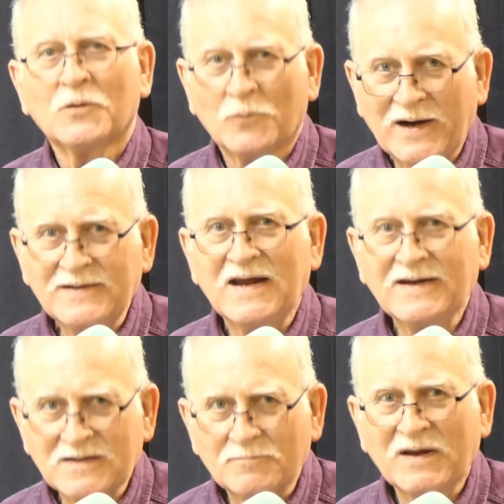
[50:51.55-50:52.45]
we
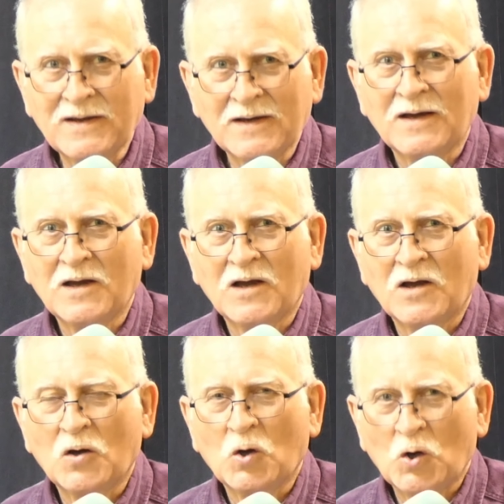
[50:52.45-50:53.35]
need to be
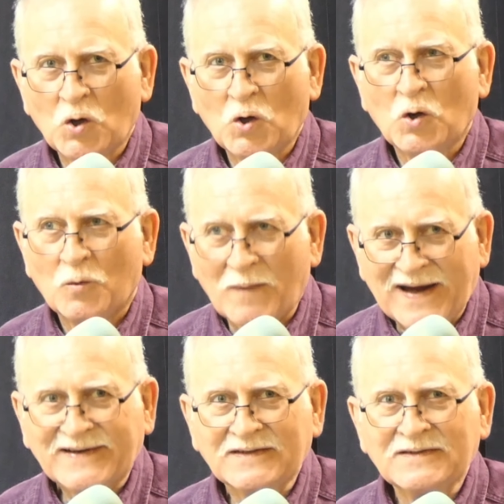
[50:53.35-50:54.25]

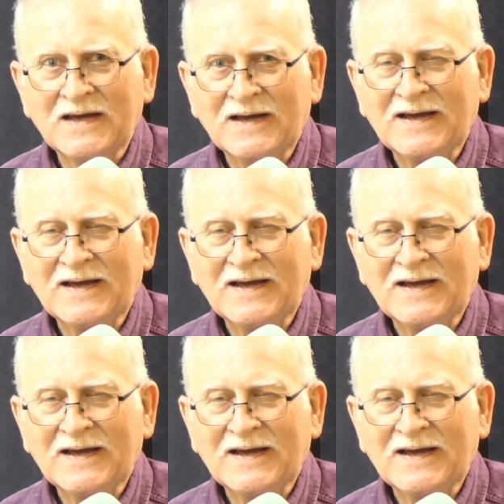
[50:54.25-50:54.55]
making